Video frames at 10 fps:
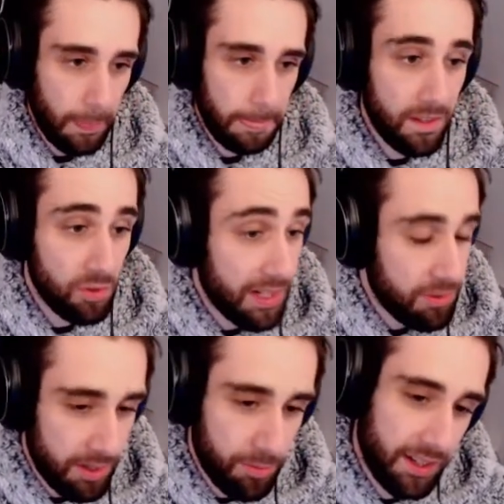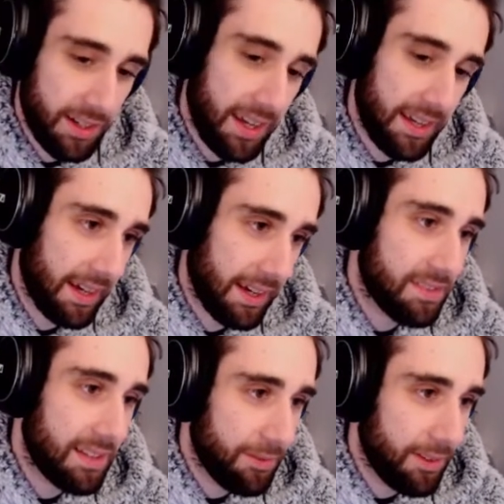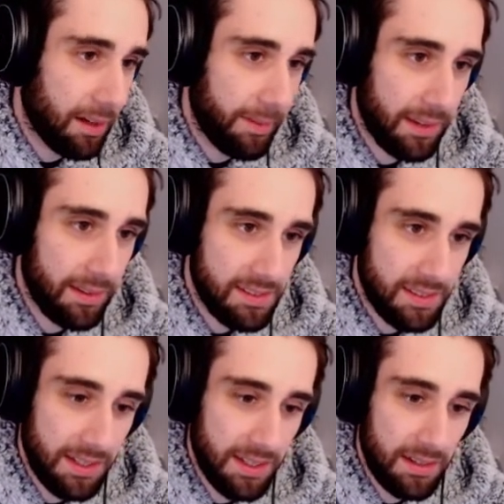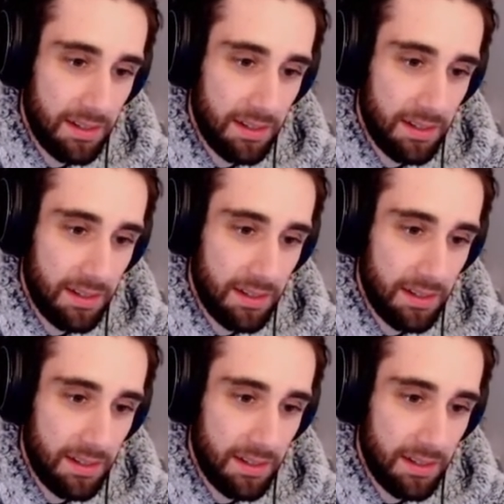2021. Okay, yeah, it's definitely coming out this year.